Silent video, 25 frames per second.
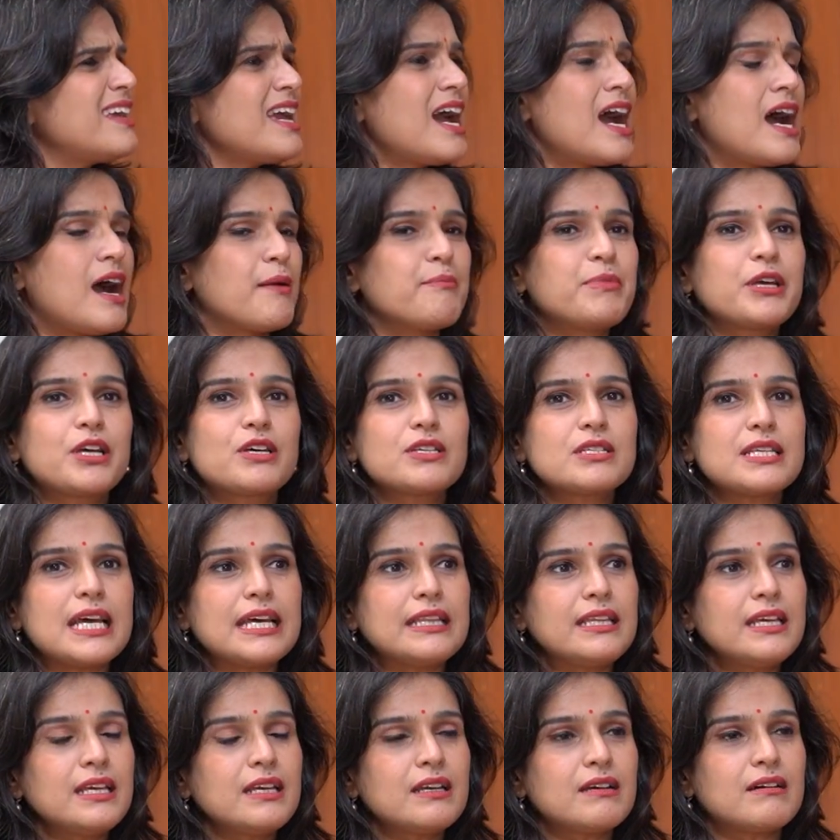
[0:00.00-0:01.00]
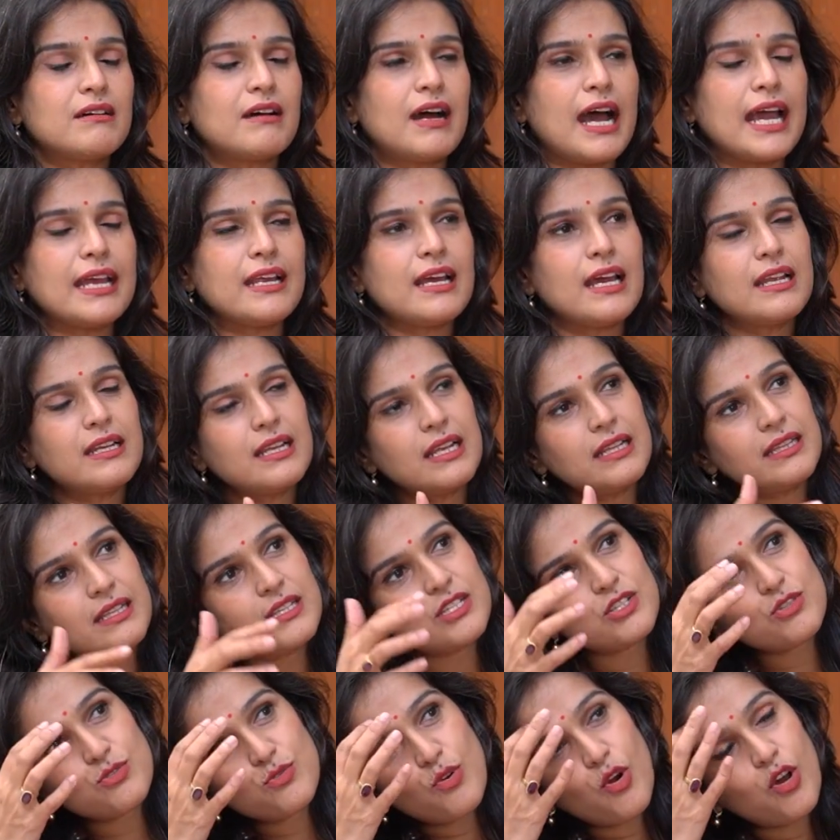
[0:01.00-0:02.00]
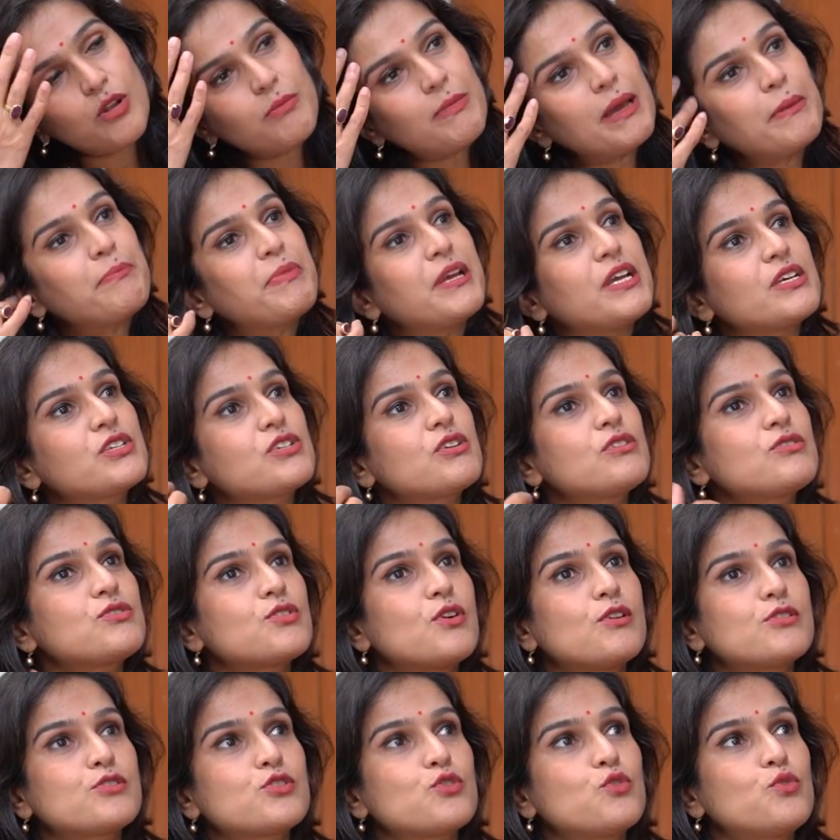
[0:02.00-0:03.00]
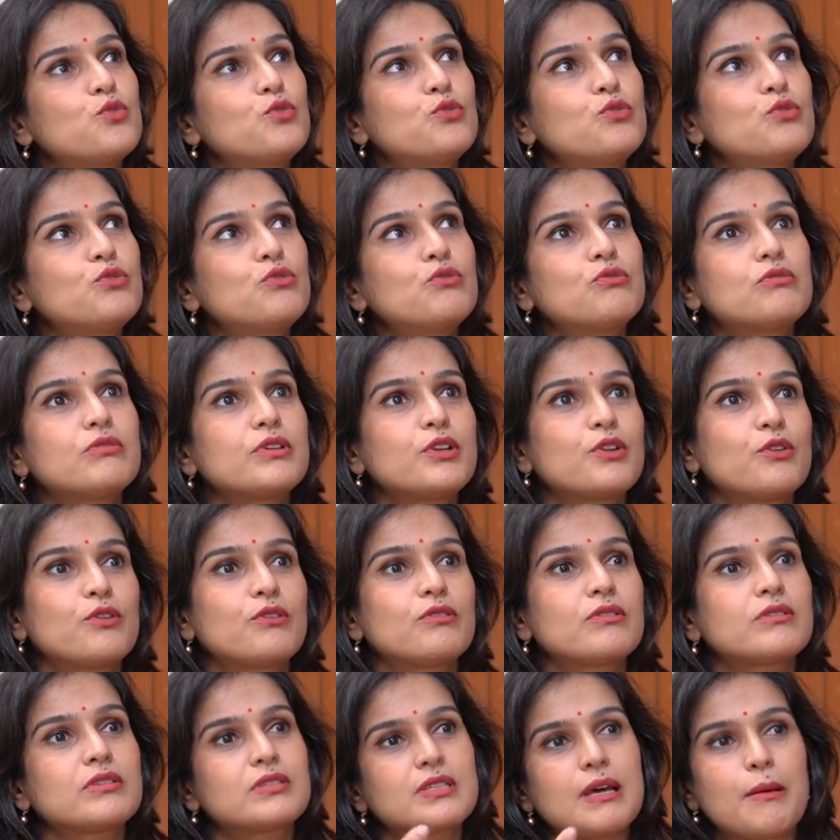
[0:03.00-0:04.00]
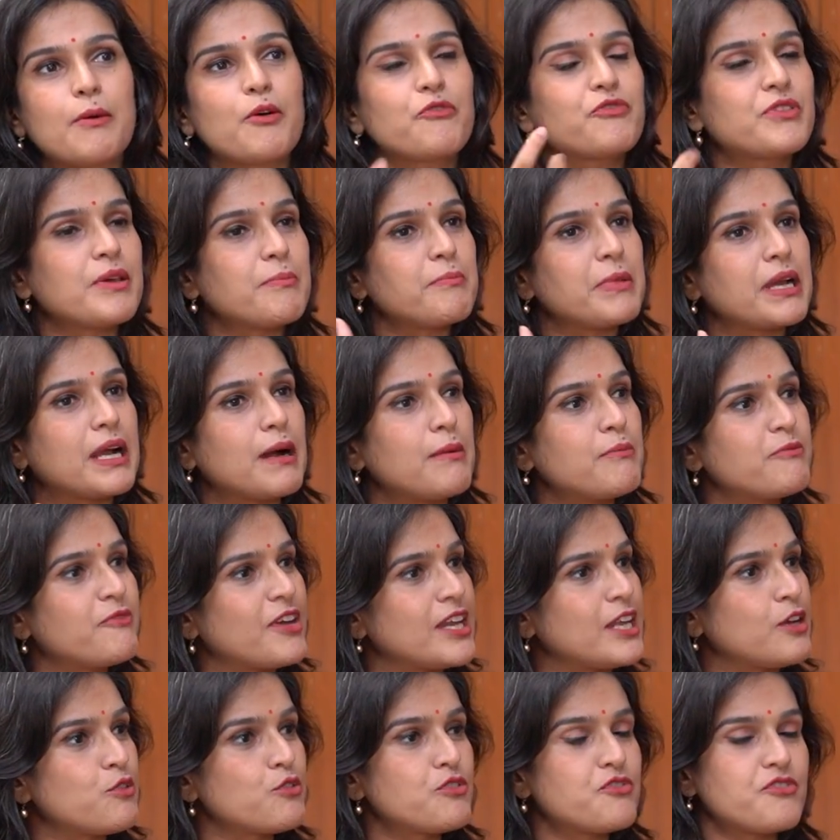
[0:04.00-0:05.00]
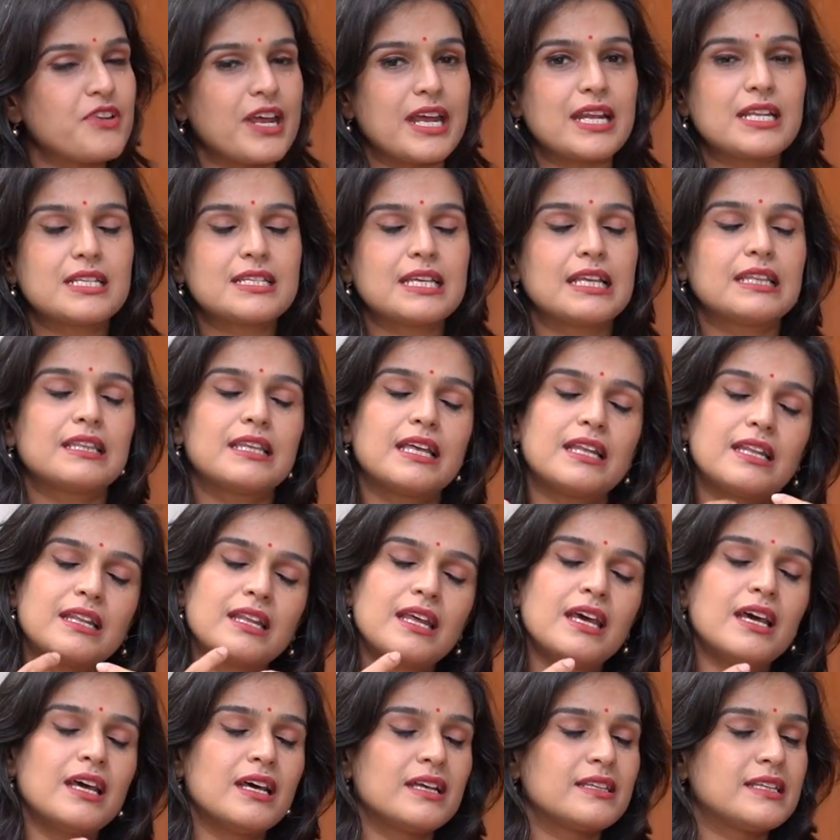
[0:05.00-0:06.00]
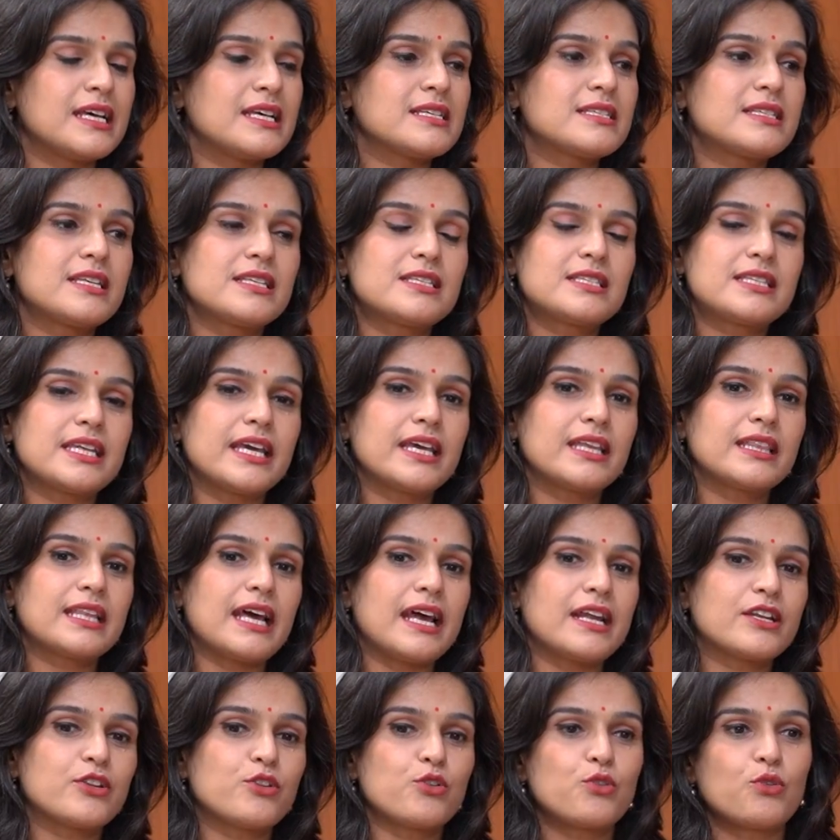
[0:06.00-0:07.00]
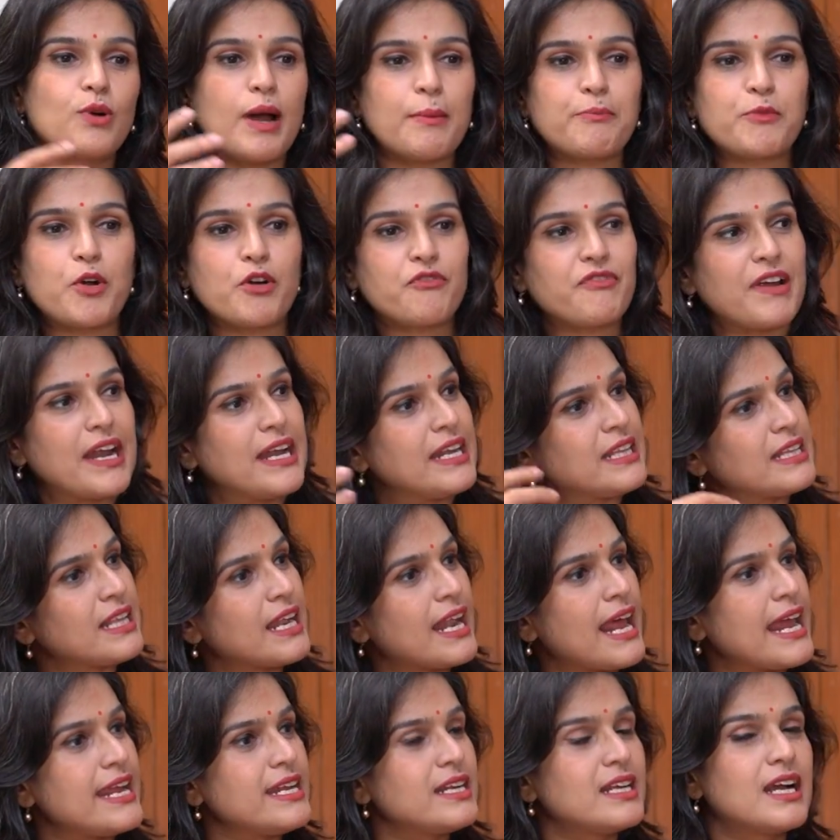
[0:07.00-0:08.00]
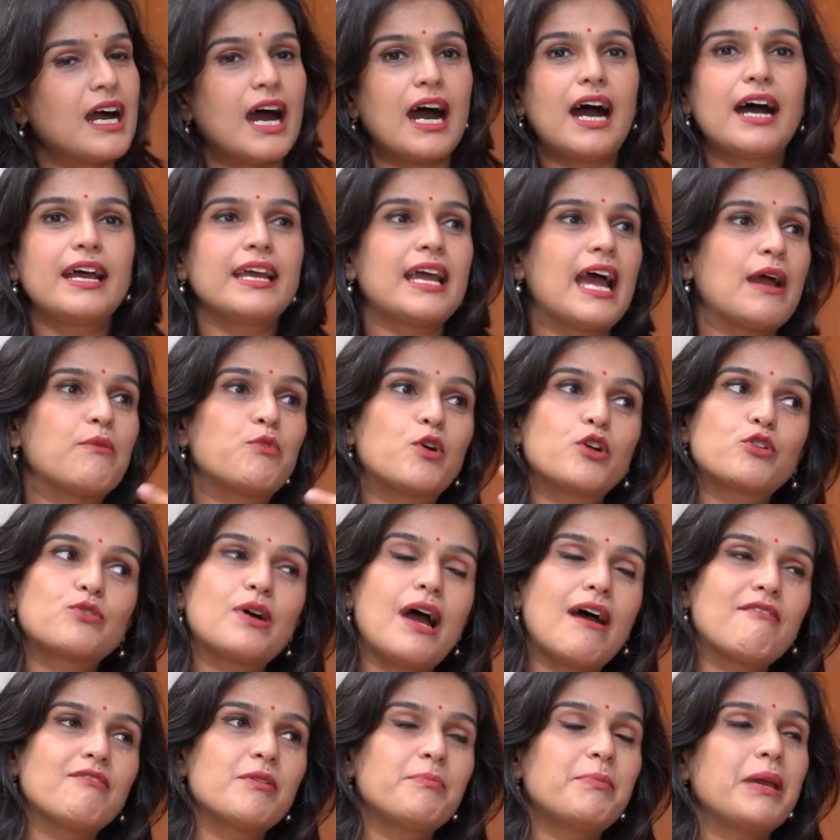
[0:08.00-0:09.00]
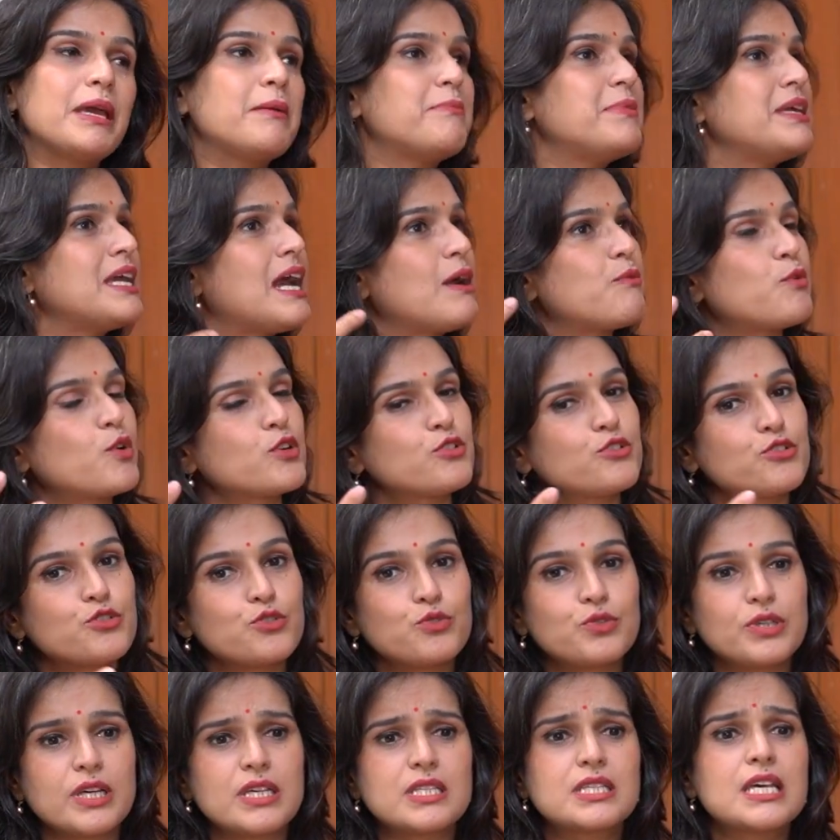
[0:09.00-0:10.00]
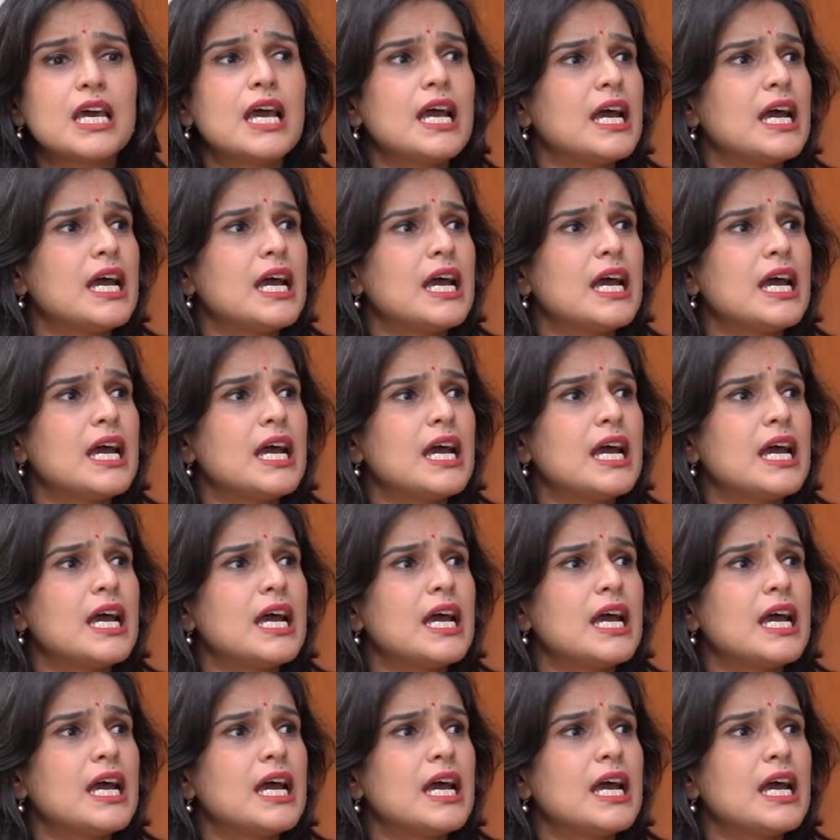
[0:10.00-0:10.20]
Yeah, because I think I tell this to all my patients also who, some of them become very good friends, and then there's this thing that, I'm not finding the right guy, I want to have a baby, I want to do this.